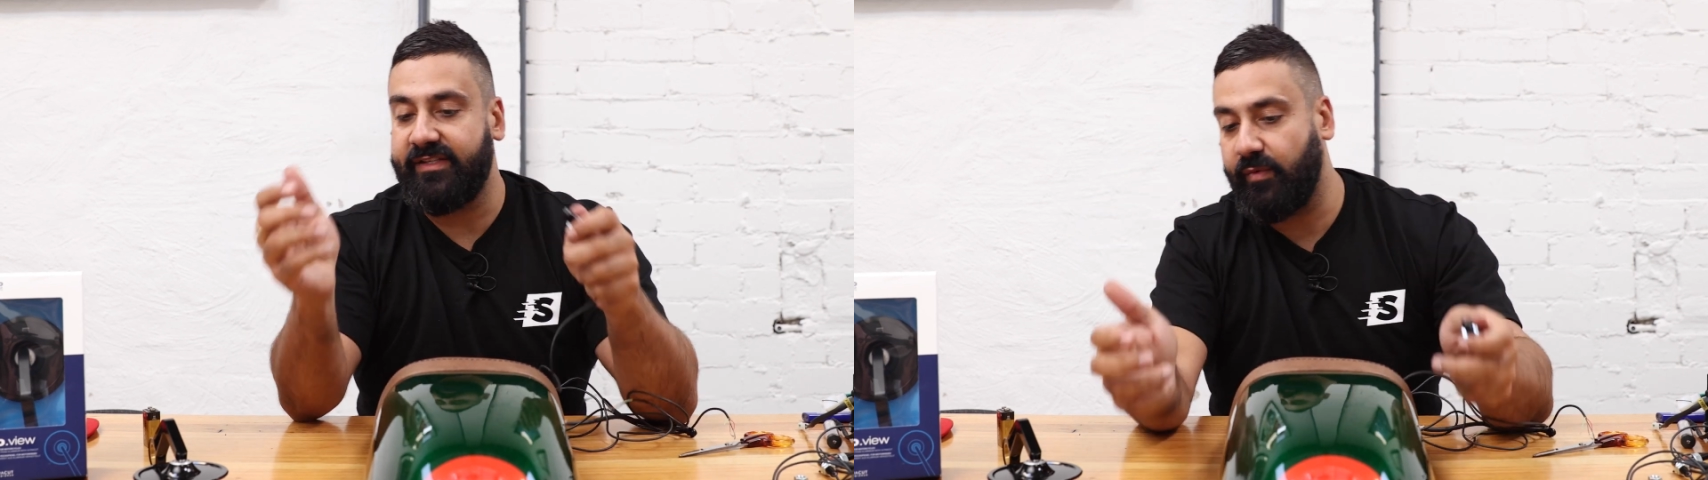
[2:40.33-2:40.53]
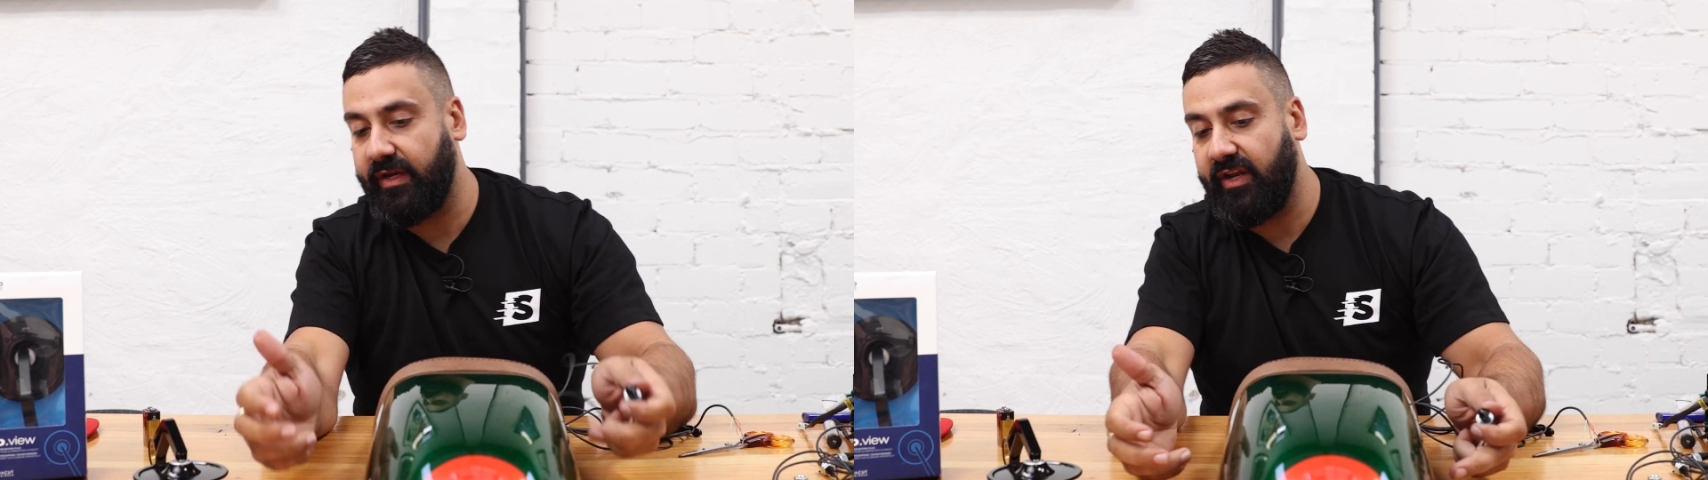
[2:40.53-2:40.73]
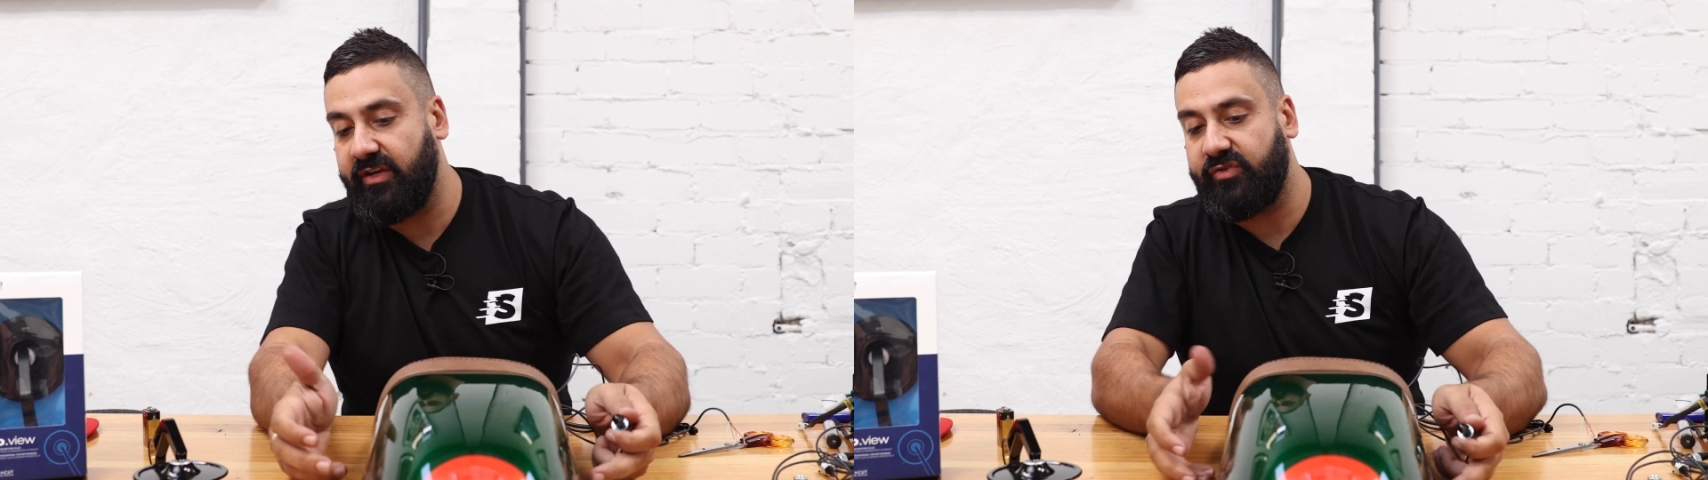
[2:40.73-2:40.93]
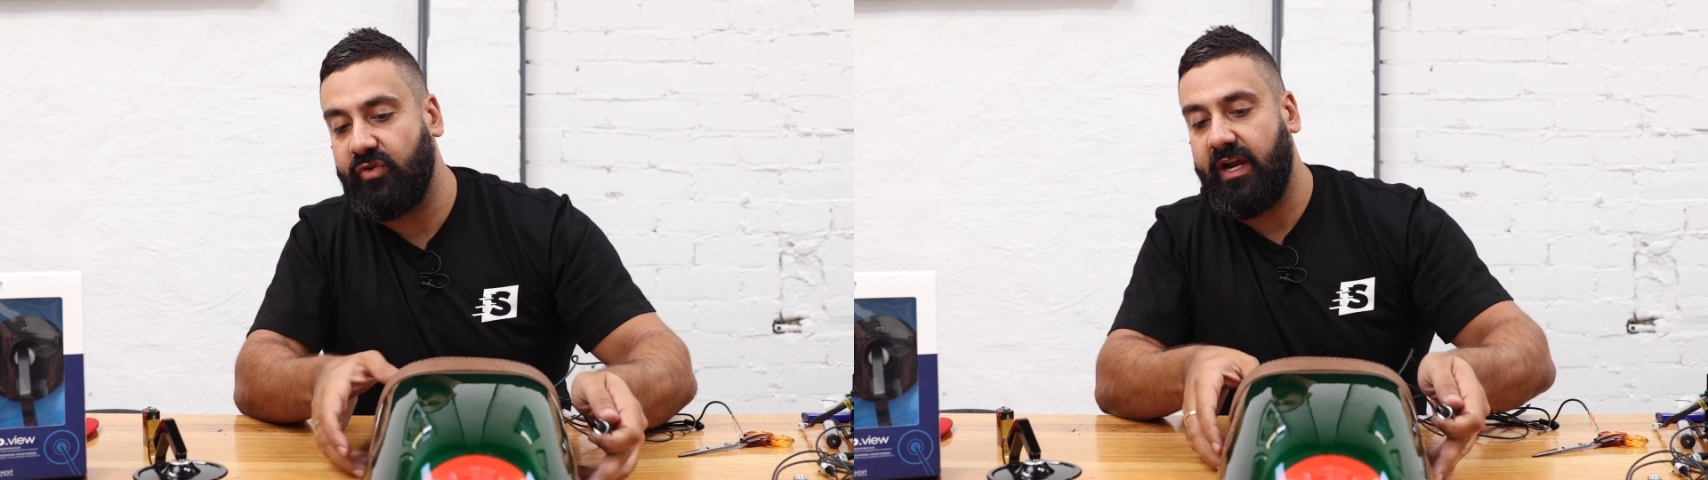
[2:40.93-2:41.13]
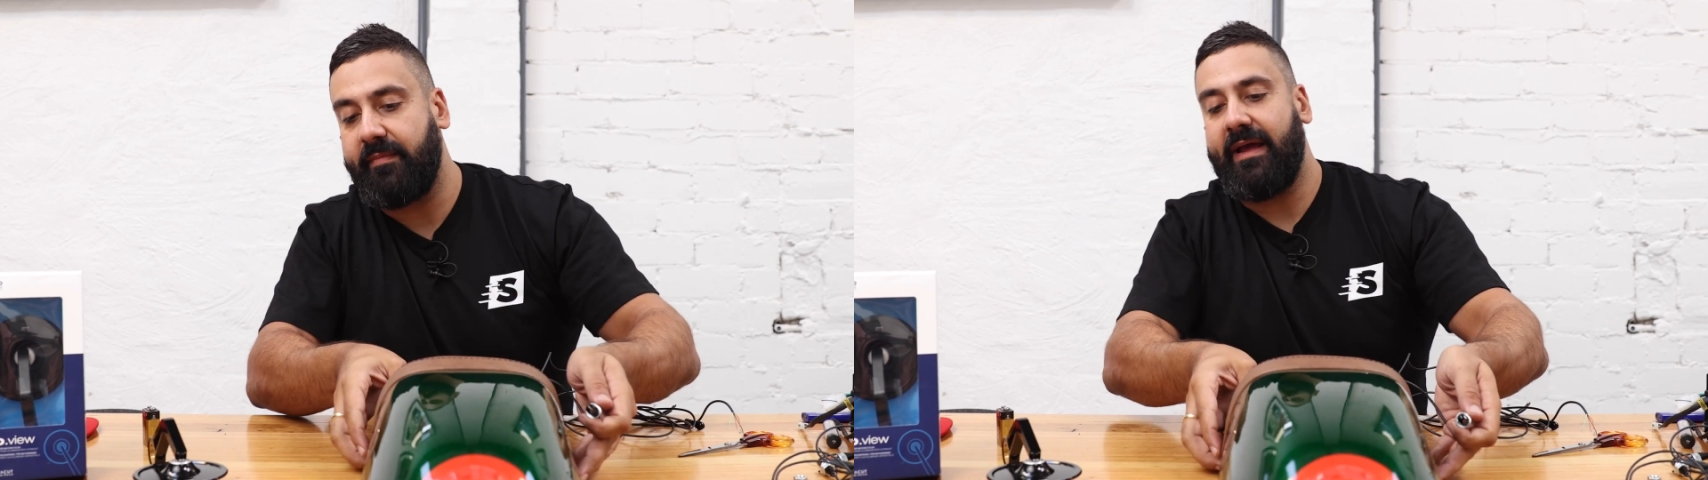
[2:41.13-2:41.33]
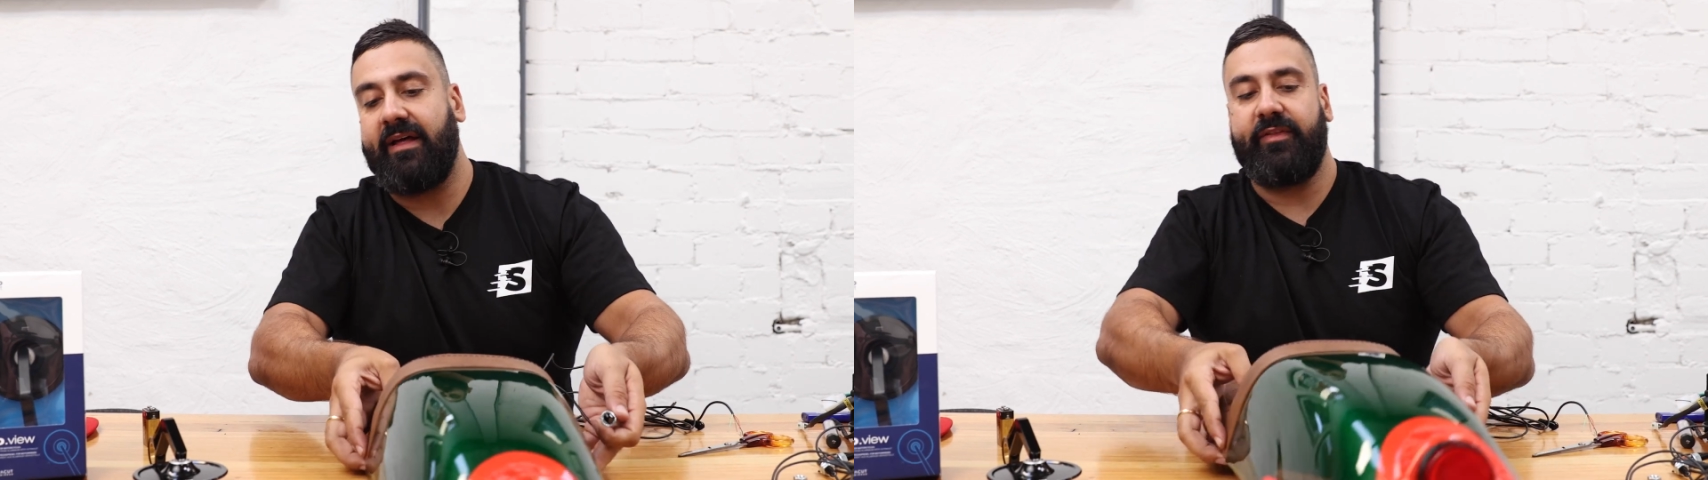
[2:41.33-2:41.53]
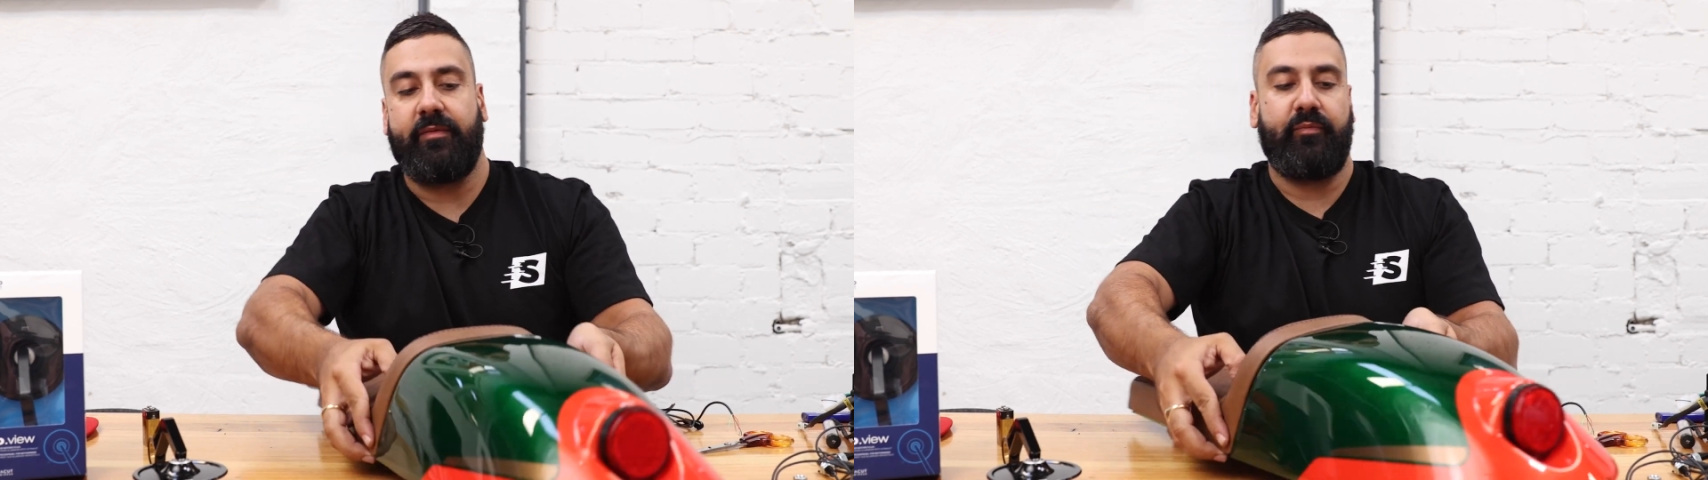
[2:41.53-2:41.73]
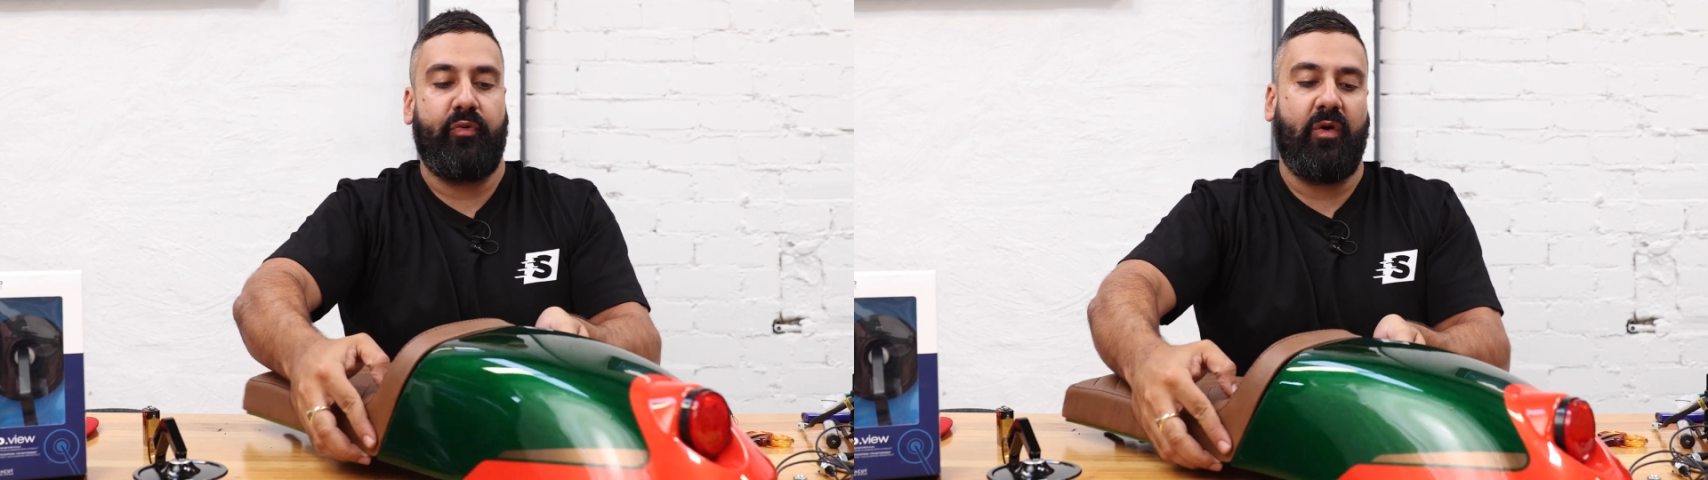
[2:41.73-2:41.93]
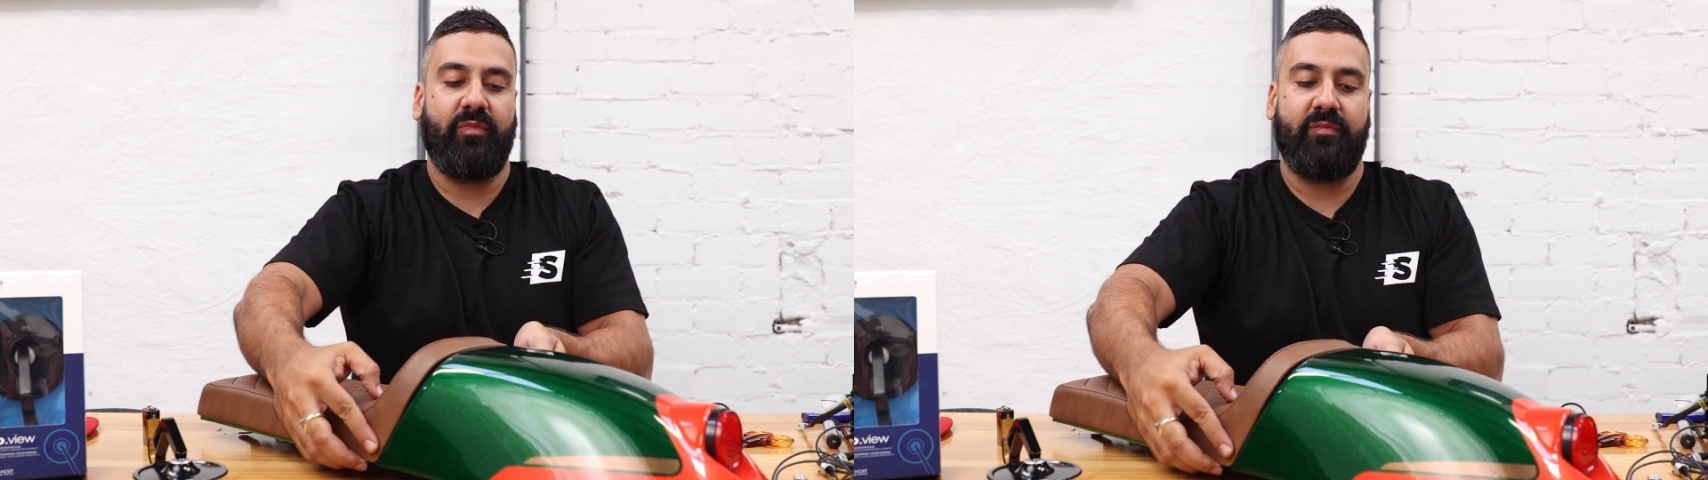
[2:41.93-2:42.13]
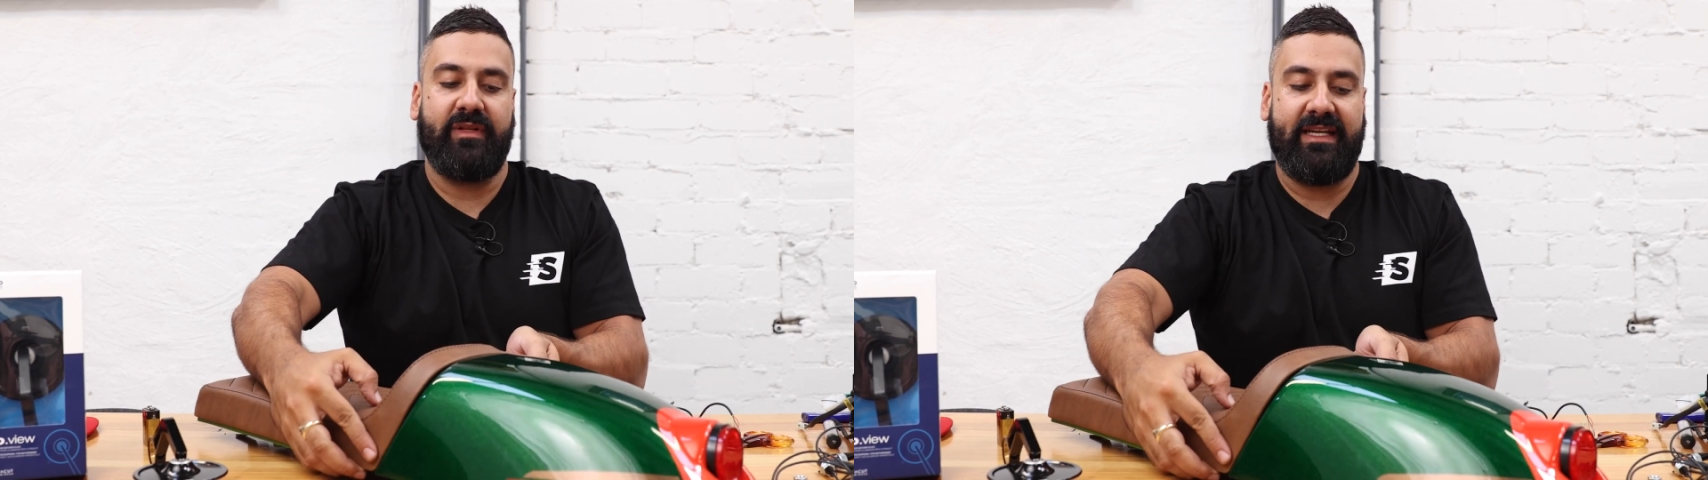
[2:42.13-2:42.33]
So we're gonna try and mount them
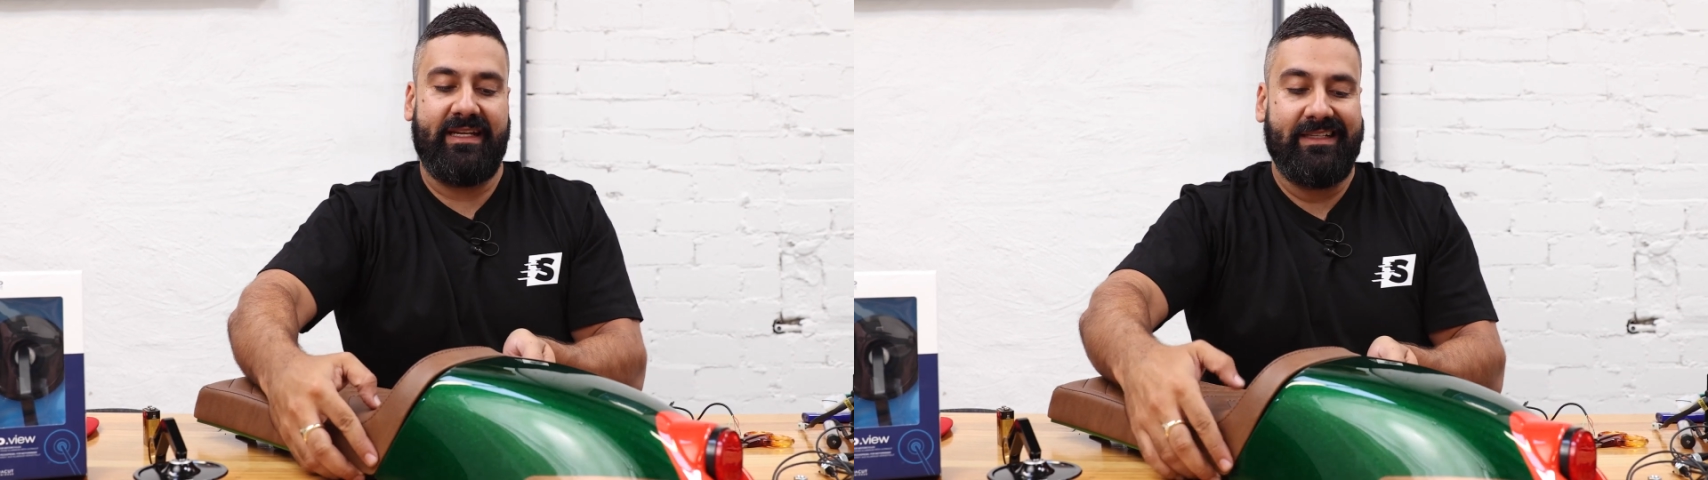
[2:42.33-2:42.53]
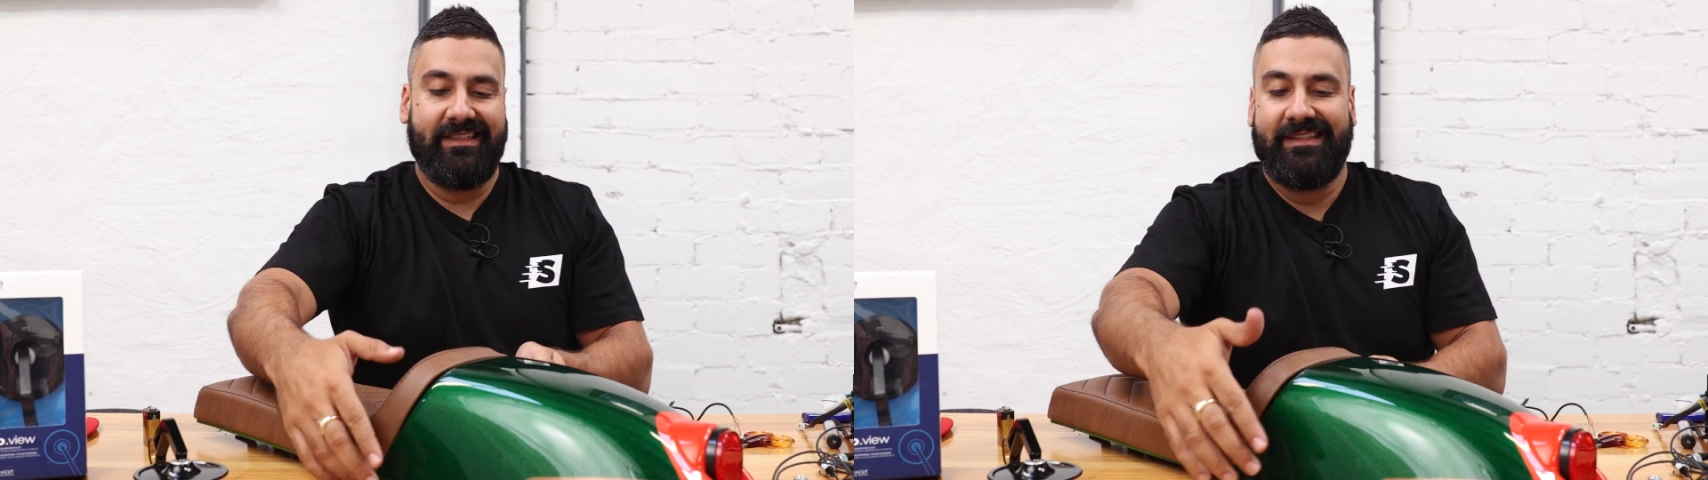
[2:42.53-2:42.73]
probably